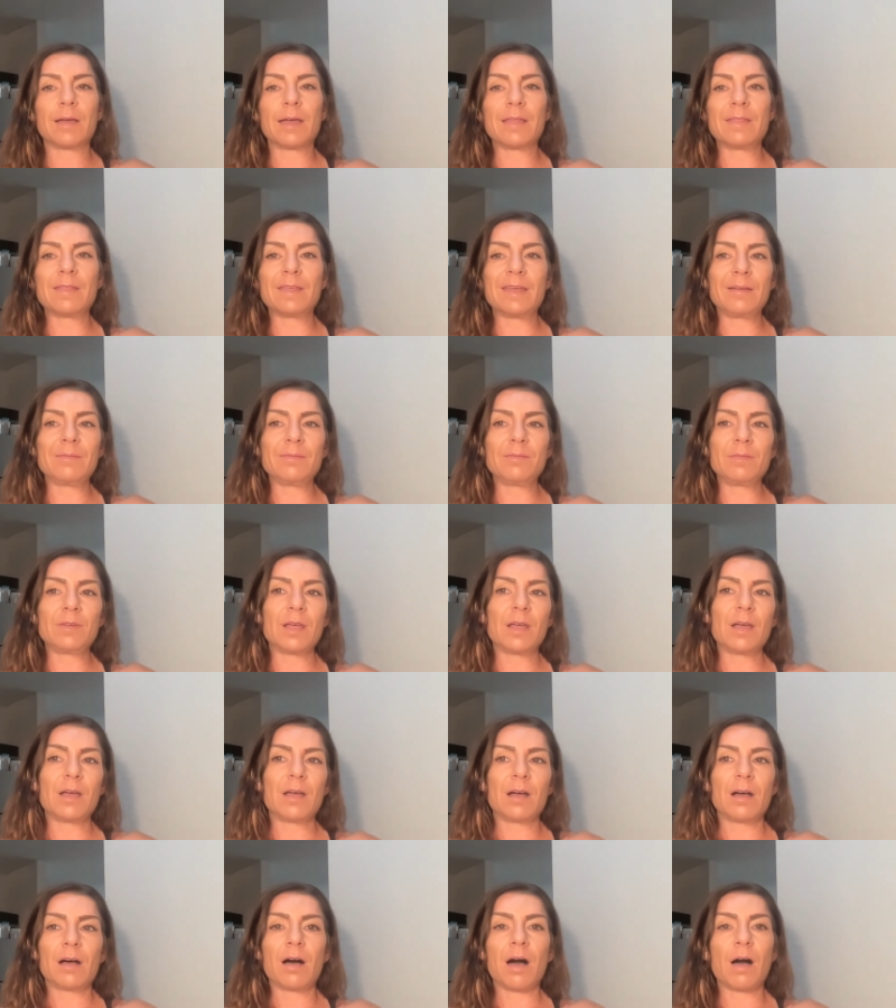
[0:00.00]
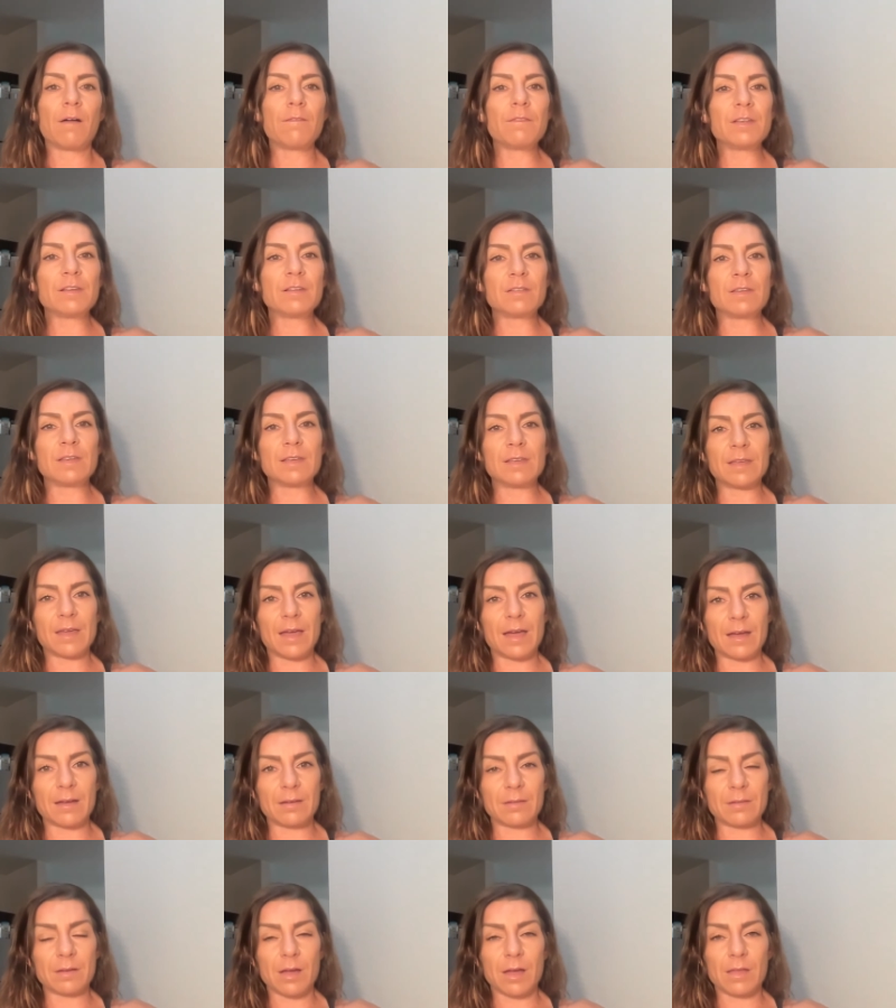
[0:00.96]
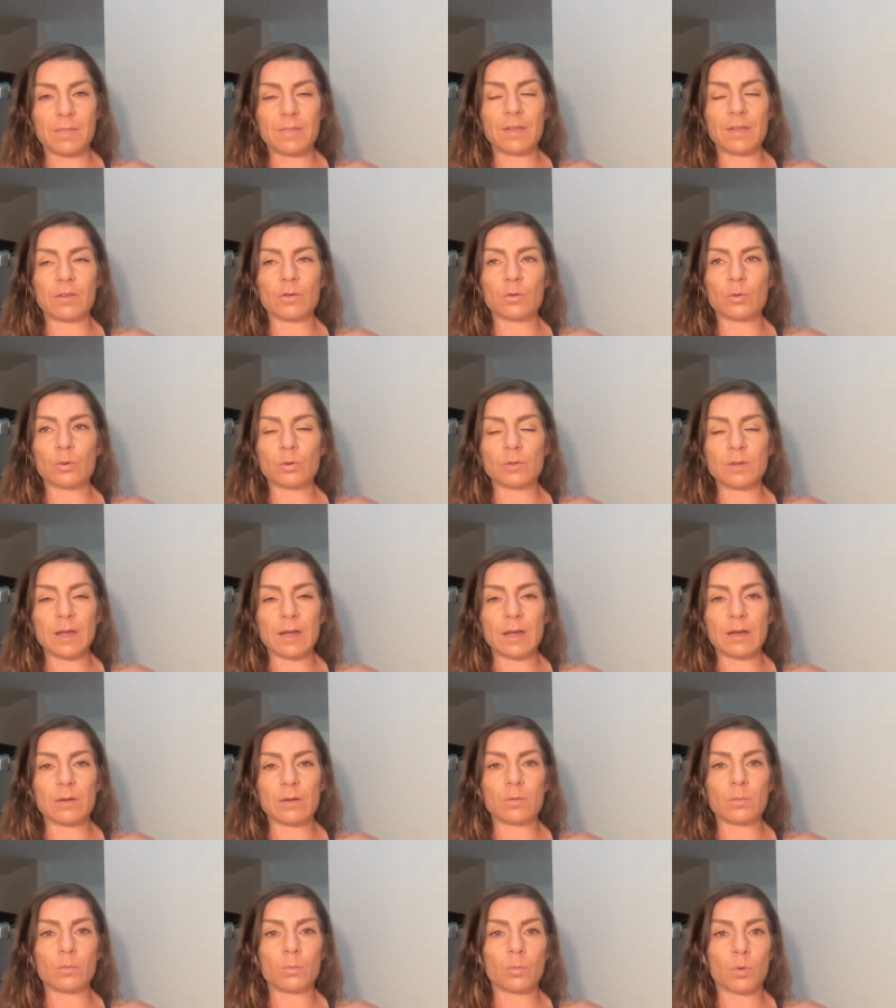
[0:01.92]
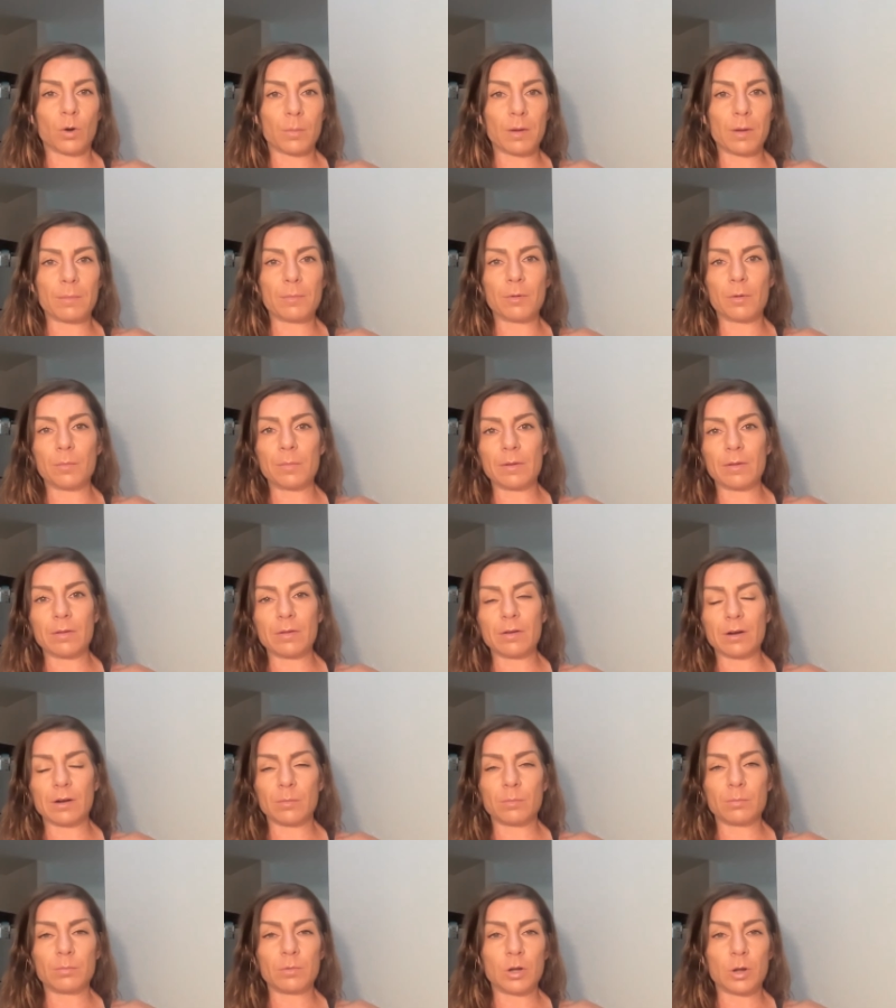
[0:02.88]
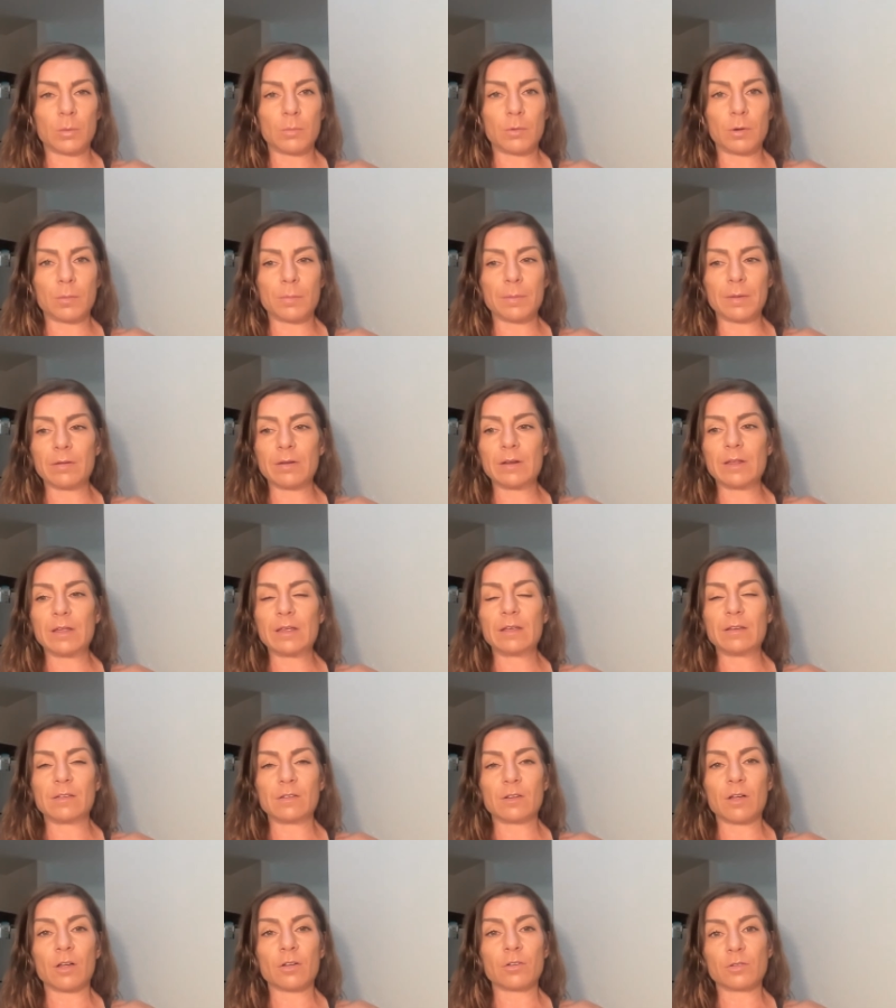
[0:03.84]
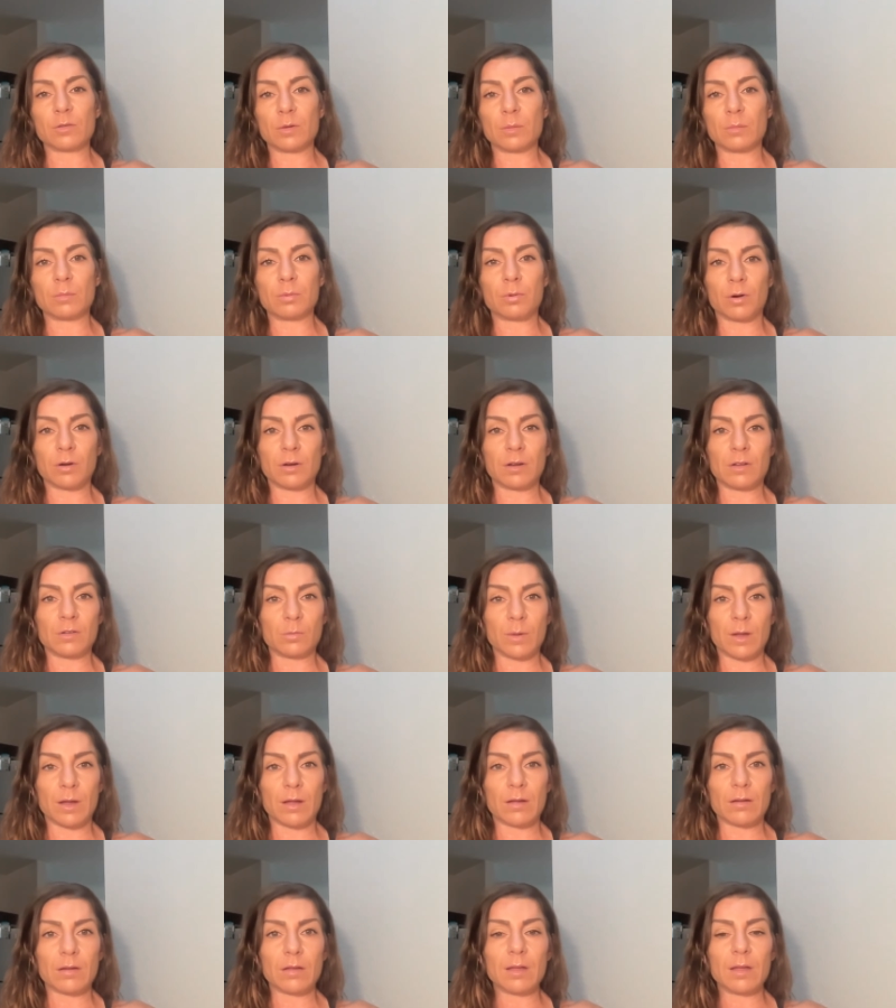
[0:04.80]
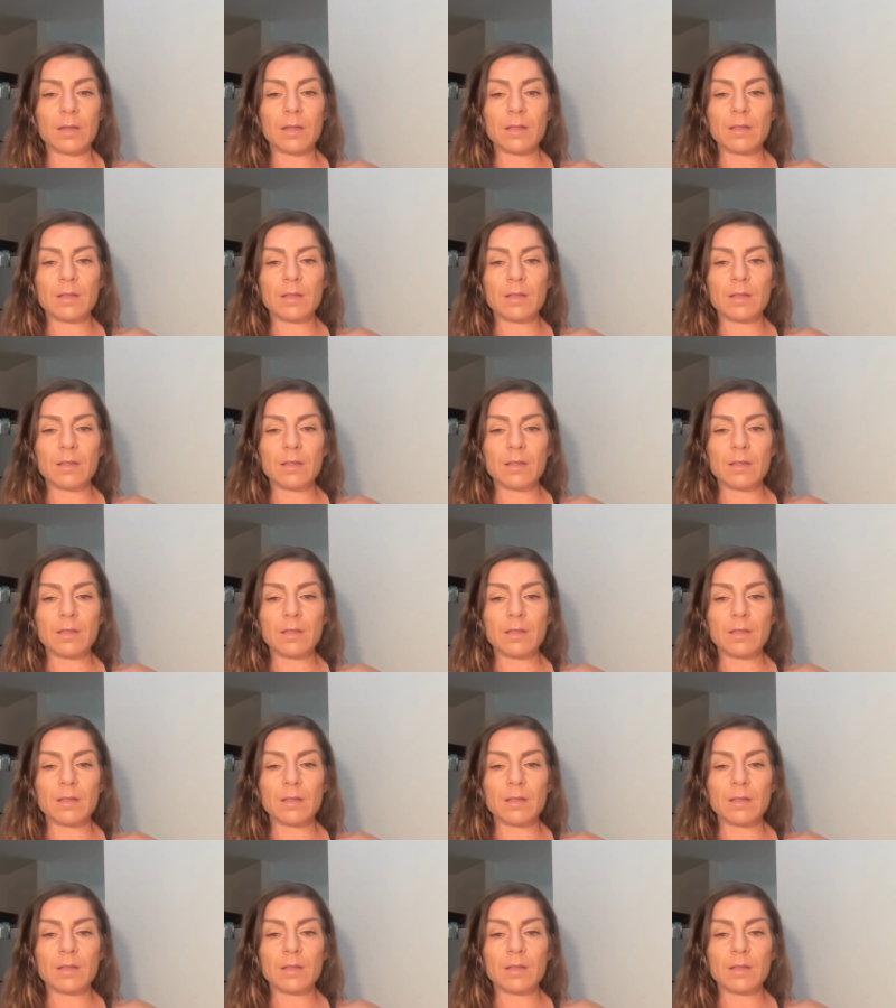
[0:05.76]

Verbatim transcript: And then obviously, yeah, I think cool down, warm up, mobility, or, you know, mobility is also important as well.